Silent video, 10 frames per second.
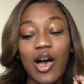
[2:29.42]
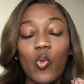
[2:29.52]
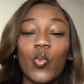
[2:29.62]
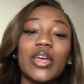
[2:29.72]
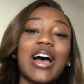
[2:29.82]

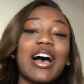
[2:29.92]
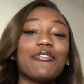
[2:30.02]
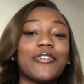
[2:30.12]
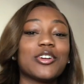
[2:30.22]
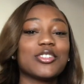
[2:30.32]
When I
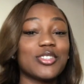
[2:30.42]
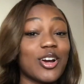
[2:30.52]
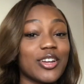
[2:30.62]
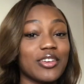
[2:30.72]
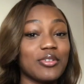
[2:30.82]
first
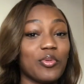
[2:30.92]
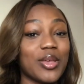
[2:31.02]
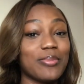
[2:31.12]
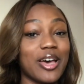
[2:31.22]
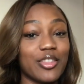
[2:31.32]
started
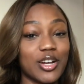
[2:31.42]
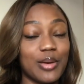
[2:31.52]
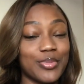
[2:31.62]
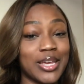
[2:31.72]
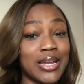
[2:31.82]
with my other
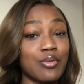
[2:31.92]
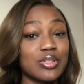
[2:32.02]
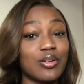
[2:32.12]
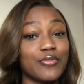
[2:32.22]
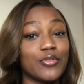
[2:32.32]
company and I
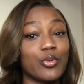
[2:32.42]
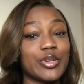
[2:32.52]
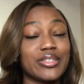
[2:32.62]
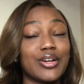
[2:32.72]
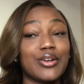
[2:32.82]
was on full
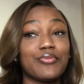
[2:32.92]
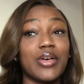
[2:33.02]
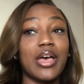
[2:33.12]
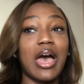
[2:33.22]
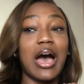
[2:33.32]
reserve,
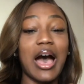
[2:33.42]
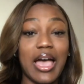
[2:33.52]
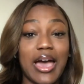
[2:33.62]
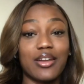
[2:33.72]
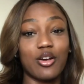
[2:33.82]

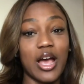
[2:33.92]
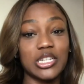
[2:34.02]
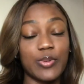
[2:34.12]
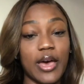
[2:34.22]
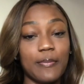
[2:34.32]
I had a
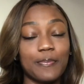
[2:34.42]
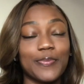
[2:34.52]
crash pad.